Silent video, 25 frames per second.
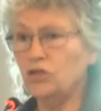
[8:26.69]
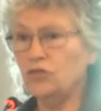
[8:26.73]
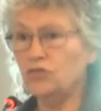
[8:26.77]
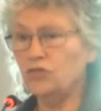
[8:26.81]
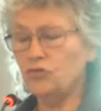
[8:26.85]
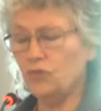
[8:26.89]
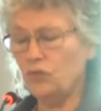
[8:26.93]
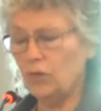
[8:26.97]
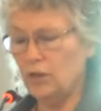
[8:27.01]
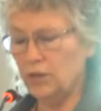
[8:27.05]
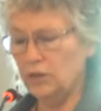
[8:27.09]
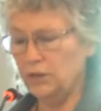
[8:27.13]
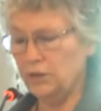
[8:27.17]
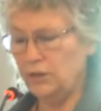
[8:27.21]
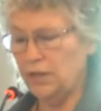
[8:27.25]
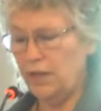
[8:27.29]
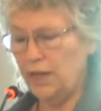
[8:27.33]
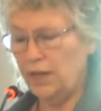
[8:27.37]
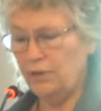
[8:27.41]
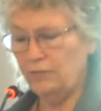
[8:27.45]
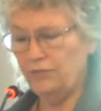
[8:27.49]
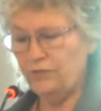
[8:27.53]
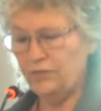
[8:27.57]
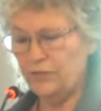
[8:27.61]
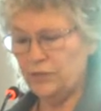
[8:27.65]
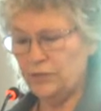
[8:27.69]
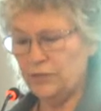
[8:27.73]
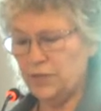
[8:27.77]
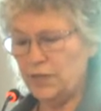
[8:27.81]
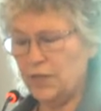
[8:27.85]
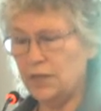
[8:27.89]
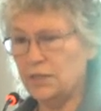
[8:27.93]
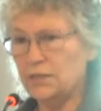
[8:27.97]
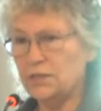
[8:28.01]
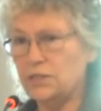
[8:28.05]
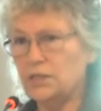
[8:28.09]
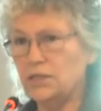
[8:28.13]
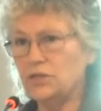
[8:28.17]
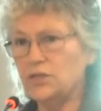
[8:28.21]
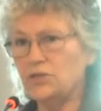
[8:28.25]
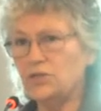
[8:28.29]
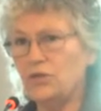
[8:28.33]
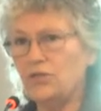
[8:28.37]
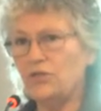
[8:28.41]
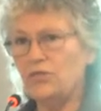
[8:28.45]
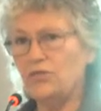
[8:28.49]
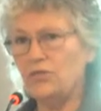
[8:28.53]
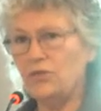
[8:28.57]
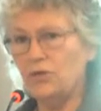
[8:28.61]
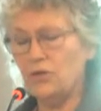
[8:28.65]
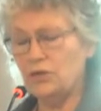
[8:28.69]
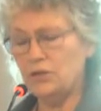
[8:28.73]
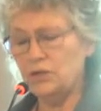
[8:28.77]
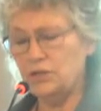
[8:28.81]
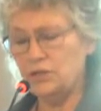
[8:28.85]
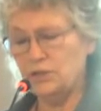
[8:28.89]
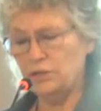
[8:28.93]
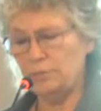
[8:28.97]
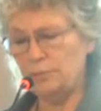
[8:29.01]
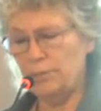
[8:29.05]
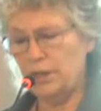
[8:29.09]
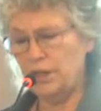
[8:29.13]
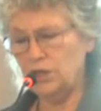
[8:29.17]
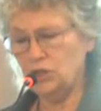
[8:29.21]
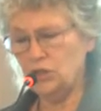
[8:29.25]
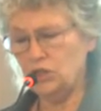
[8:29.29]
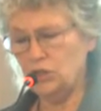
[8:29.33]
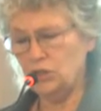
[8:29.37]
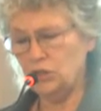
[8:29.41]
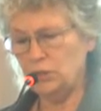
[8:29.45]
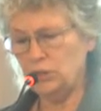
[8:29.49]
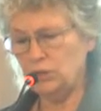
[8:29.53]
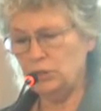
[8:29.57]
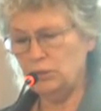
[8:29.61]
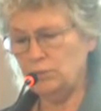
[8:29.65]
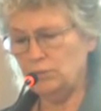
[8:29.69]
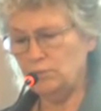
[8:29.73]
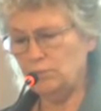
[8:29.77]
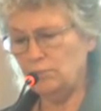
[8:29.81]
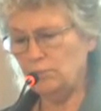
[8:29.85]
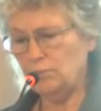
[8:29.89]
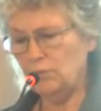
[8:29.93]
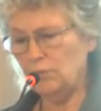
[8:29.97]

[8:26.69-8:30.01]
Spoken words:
adroitly emphasizes the third dimension.